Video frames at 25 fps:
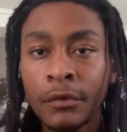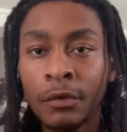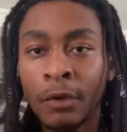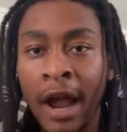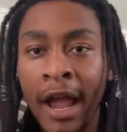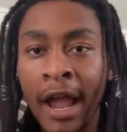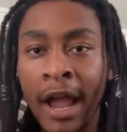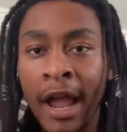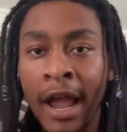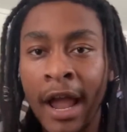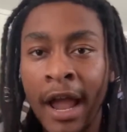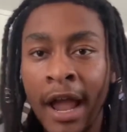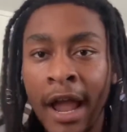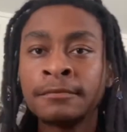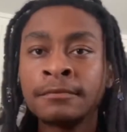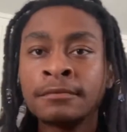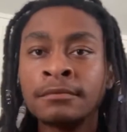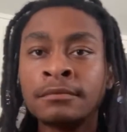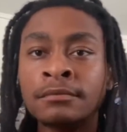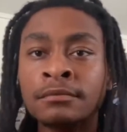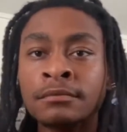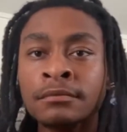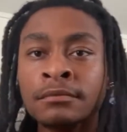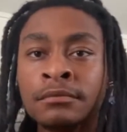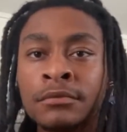Right?
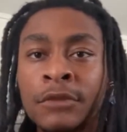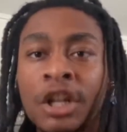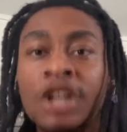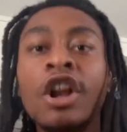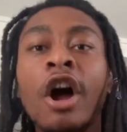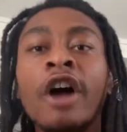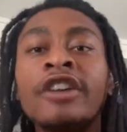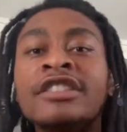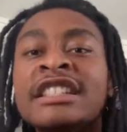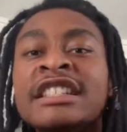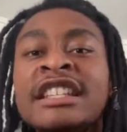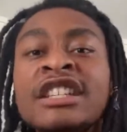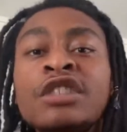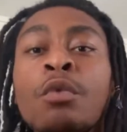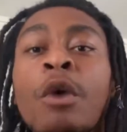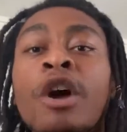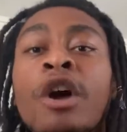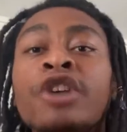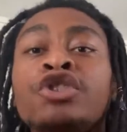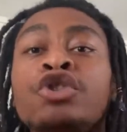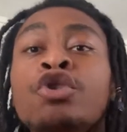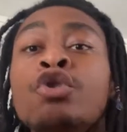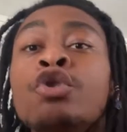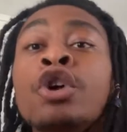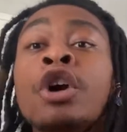The narcissist
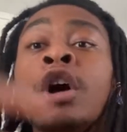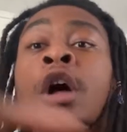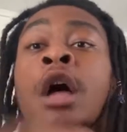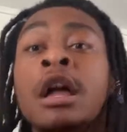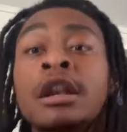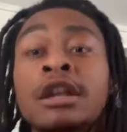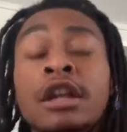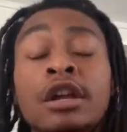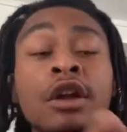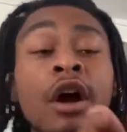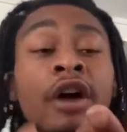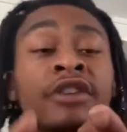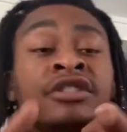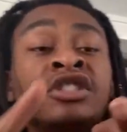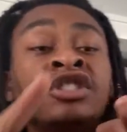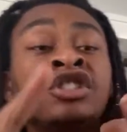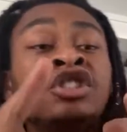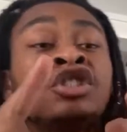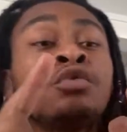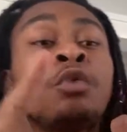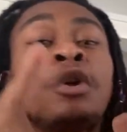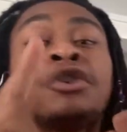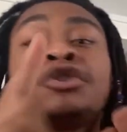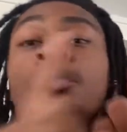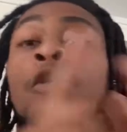wants you to. The
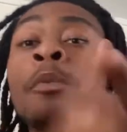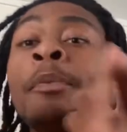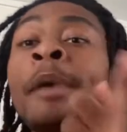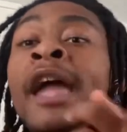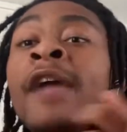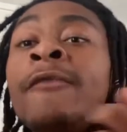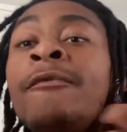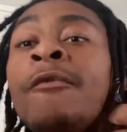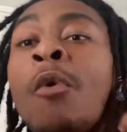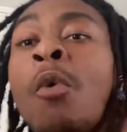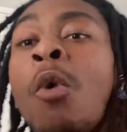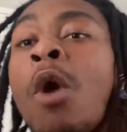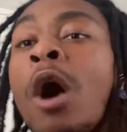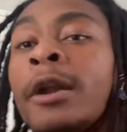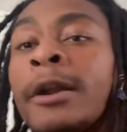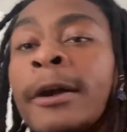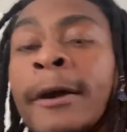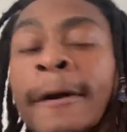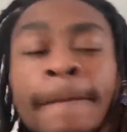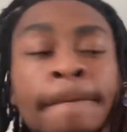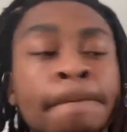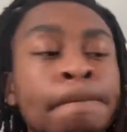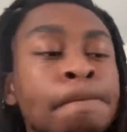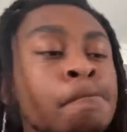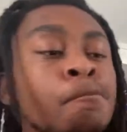narcissist wants you to pay for
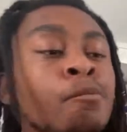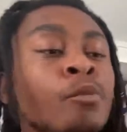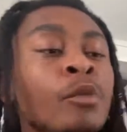water.